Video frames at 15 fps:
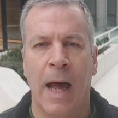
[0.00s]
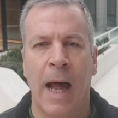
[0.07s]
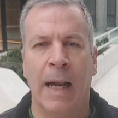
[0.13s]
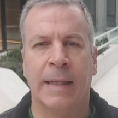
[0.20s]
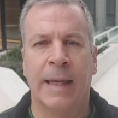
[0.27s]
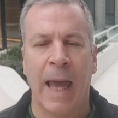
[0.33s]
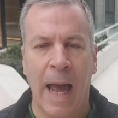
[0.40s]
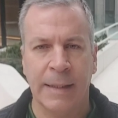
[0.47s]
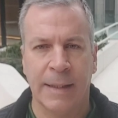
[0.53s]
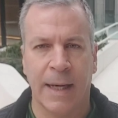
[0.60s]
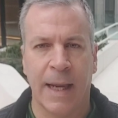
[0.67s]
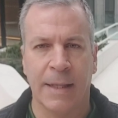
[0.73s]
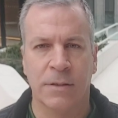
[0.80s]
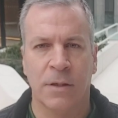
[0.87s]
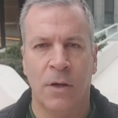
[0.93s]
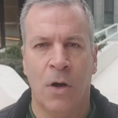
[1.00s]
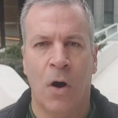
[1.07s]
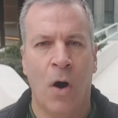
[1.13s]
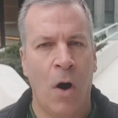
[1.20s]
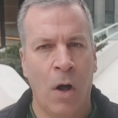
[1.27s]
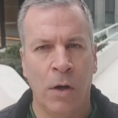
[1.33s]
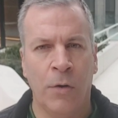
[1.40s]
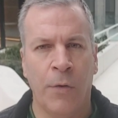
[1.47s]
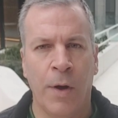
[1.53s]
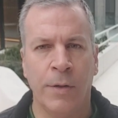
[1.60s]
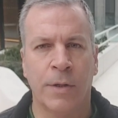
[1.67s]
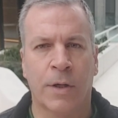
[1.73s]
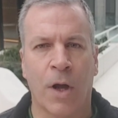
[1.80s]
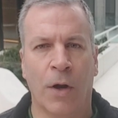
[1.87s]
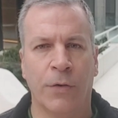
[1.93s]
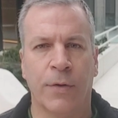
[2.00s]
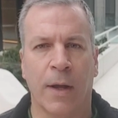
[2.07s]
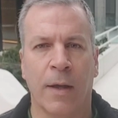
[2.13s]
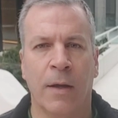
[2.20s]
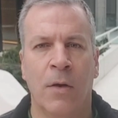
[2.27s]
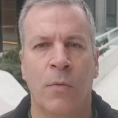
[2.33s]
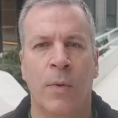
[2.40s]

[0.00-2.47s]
and candidates all around the country.